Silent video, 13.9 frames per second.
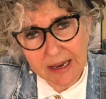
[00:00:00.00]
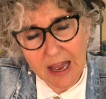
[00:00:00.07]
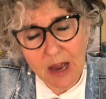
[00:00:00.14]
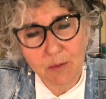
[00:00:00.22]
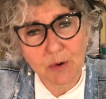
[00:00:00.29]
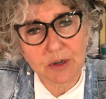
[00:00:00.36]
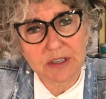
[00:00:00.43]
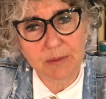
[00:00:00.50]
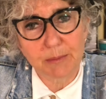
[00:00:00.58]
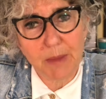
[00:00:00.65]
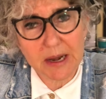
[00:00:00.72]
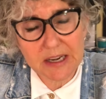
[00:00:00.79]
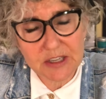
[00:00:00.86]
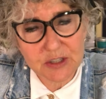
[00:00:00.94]
I worked in
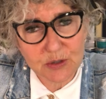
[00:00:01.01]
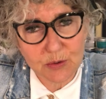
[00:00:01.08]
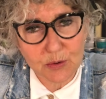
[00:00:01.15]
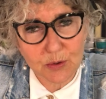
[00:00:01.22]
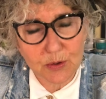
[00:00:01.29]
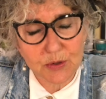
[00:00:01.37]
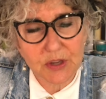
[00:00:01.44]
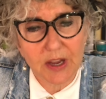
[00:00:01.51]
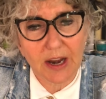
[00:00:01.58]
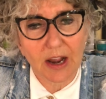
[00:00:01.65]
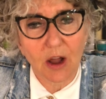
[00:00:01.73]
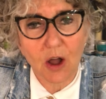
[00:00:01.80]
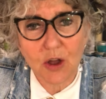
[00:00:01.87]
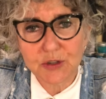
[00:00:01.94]
many schools and
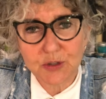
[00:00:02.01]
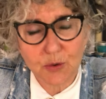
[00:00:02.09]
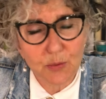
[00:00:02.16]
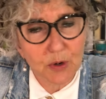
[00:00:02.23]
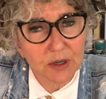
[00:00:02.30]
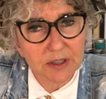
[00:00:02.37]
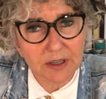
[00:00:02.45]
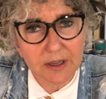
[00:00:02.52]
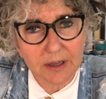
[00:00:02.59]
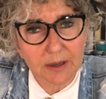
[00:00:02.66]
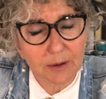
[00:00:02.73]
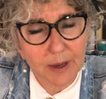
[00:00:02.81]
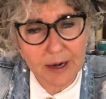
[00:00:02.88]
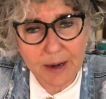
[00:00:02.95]
I also worked at
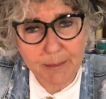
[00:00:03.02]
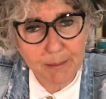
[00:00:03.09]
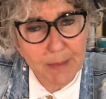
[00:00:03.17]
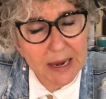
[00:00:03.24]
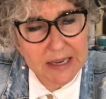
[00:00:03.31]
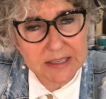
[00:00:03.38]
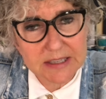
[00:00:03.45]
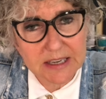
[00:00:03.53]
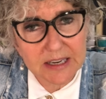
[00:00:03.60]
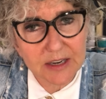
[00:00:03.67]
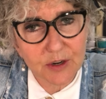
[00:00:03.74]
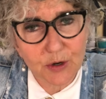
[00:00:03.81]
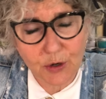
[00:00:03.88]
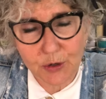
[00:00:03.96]
a, an
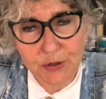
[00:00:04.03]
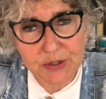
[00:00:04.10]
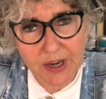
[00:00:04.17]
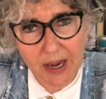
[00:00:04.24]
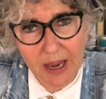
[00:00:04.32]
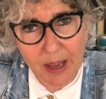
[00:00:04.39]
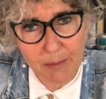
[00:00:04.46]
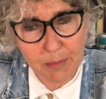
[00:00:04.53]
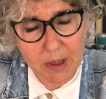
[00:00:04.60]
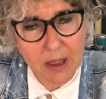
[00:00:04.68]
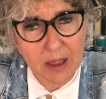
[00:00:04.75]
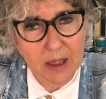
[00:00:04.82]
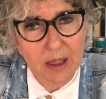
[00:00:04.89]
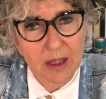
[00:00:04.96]
amazing girls camp
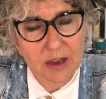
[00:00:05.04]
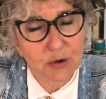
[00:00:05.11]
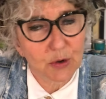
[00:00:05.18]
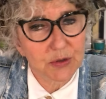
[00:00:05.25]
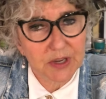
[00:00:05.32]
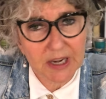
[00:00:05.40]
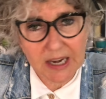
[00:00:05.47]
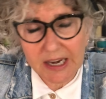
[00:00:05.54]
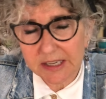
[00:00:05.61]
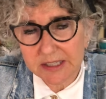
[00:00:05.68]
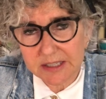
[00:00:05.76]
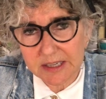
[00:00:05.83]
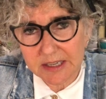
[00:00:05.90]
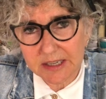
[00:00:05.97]
north of
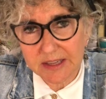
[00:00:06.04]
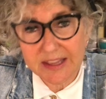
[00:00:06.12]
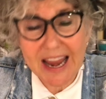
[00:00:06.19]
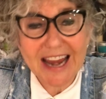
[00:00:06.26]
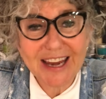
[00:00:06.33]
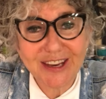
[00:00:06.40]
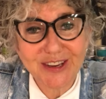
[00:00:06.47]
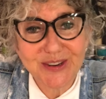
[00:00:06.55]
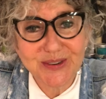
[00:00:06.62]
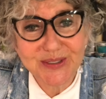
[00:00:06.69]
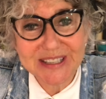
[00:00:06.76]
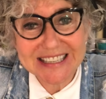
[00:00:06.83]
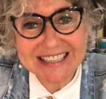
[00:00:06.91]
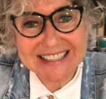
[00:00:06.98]
Kingston. Thank you,
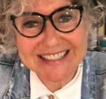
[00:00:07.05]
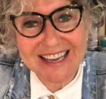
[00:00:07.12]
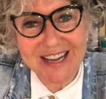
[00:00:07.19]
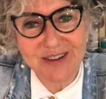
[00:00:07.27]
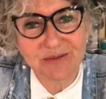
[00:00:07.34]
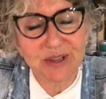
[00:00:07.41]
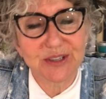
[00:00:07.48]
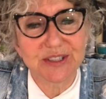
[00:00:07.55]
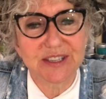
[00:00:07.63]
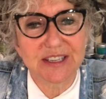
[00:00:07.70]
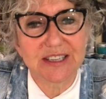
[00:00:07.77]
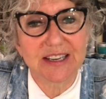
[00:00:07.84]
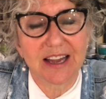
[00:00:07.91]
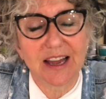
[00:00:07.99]
Lisa
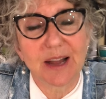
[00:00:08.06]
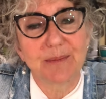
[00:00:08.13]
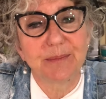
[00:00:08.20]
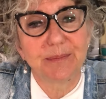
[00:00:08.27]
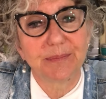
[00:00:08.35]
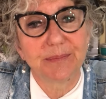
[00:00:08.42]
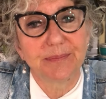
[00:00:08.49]
Wilson. Um,